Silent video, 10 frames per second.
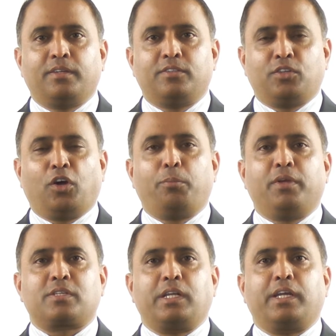she
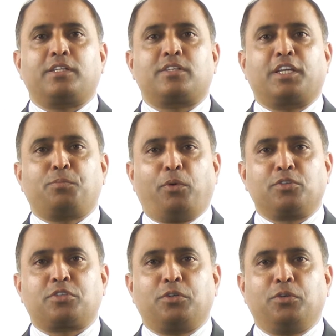obviously gets
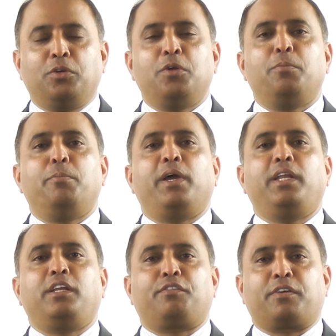exposed to
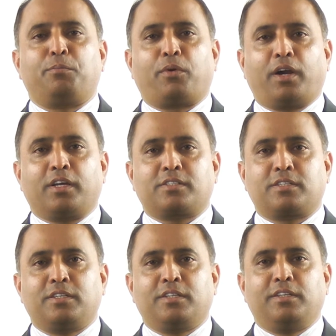many different
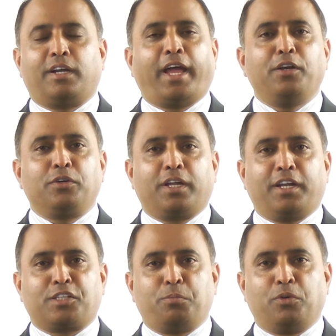products that I don't get
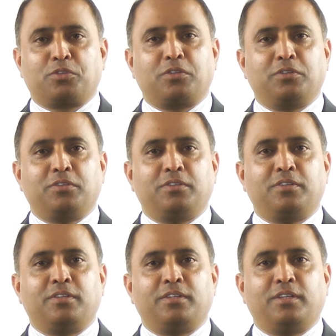exposed to.
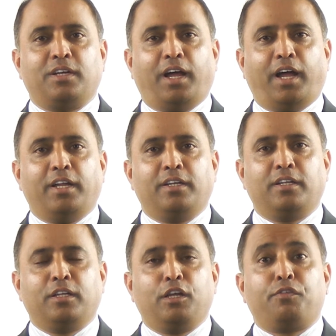And
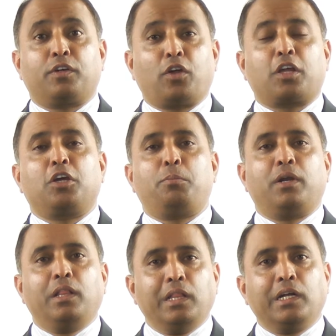if you're talking about
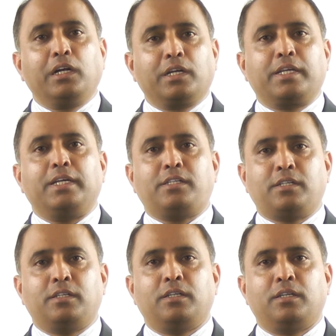a little kid,
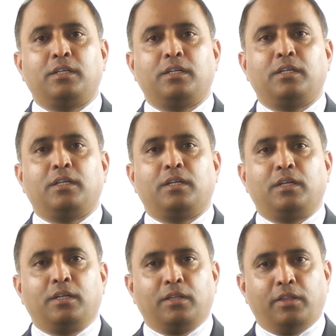
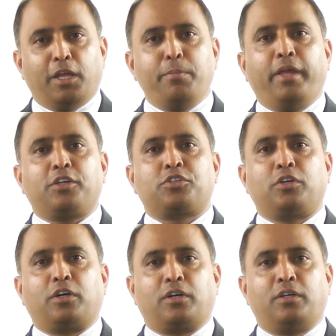they make
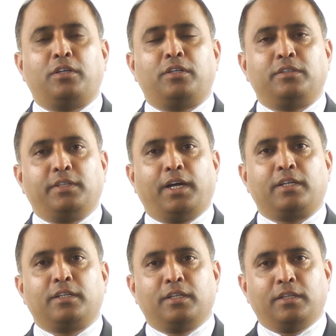sure
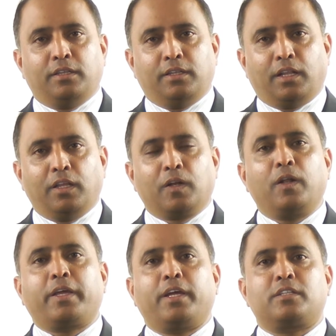that the
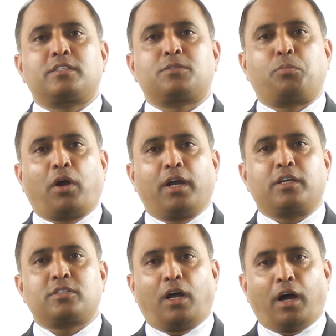little kids'
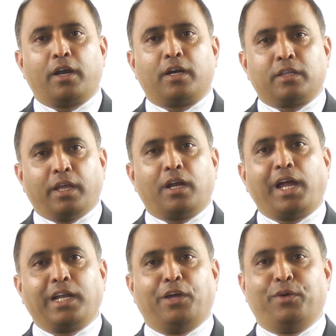products are at their
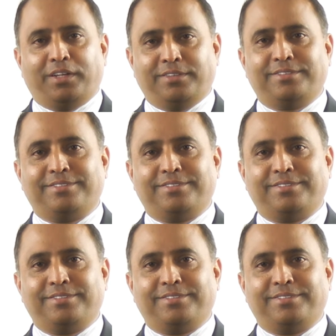eye level,